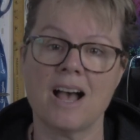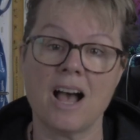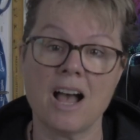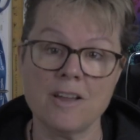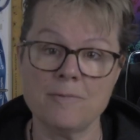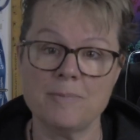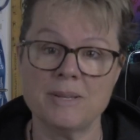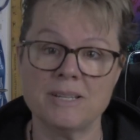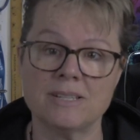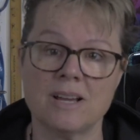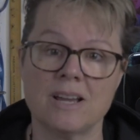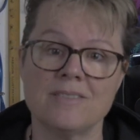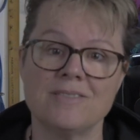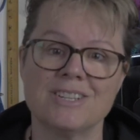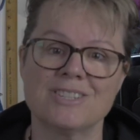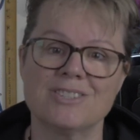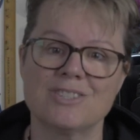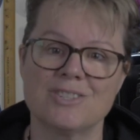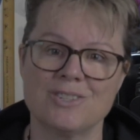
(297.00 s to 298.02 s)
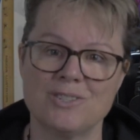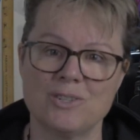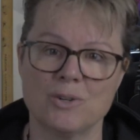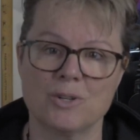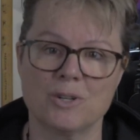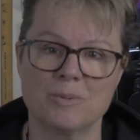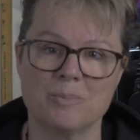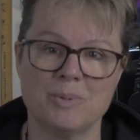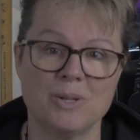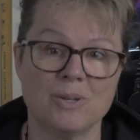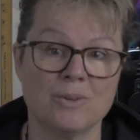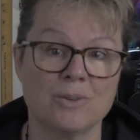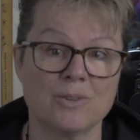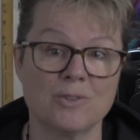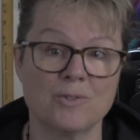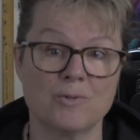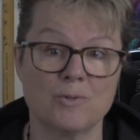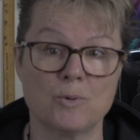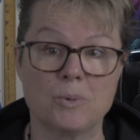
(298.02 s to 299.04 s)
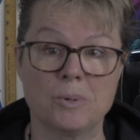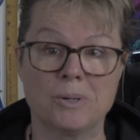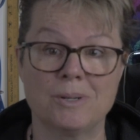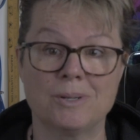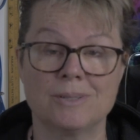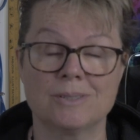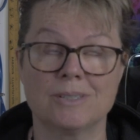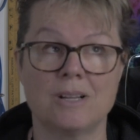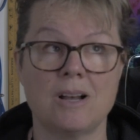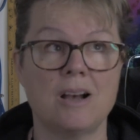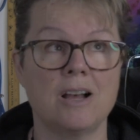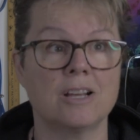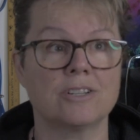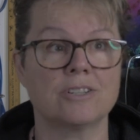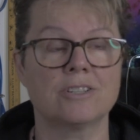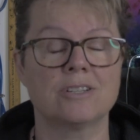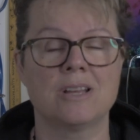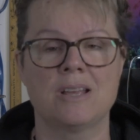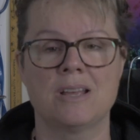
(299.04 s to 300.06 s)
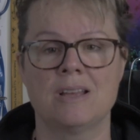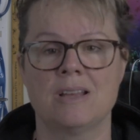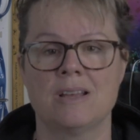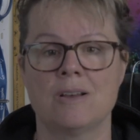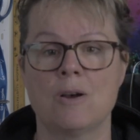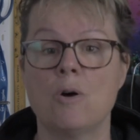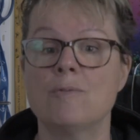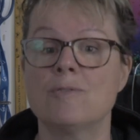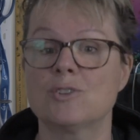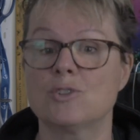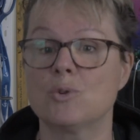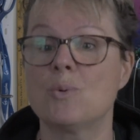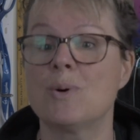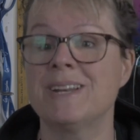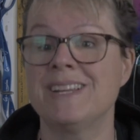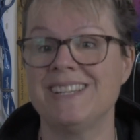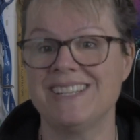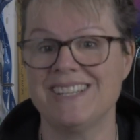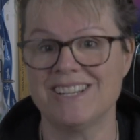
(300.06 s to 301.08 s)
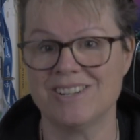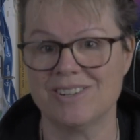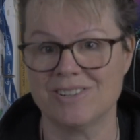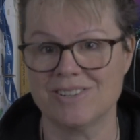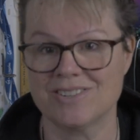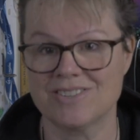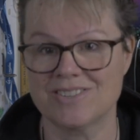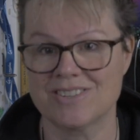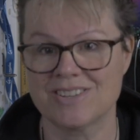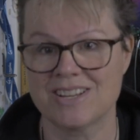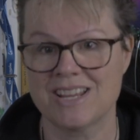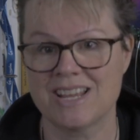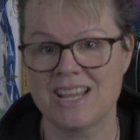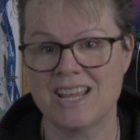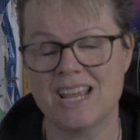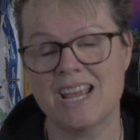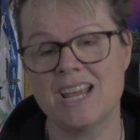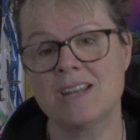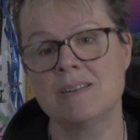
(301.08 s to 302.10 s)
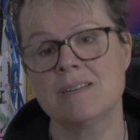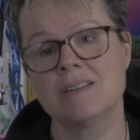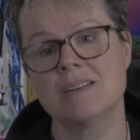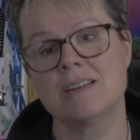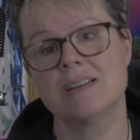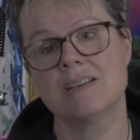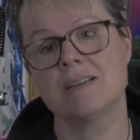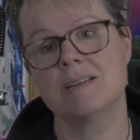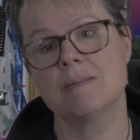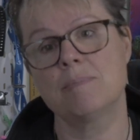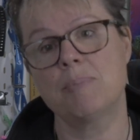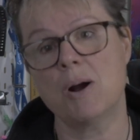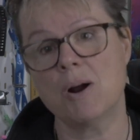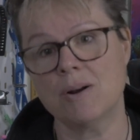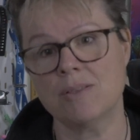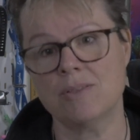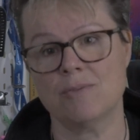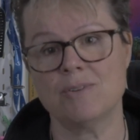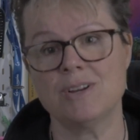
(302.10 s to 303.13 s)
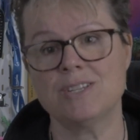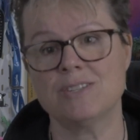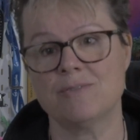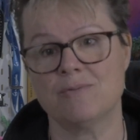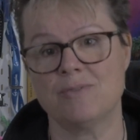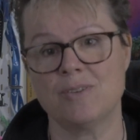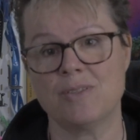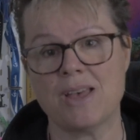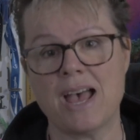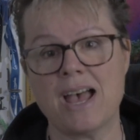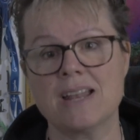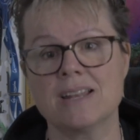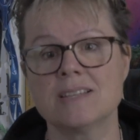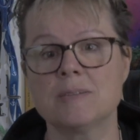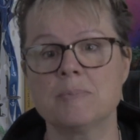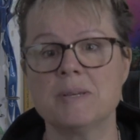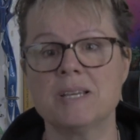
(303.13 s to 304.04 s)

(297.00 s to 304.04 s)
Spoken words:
I've been diving Sunto computers for, over 20 years. And part of the reason for that is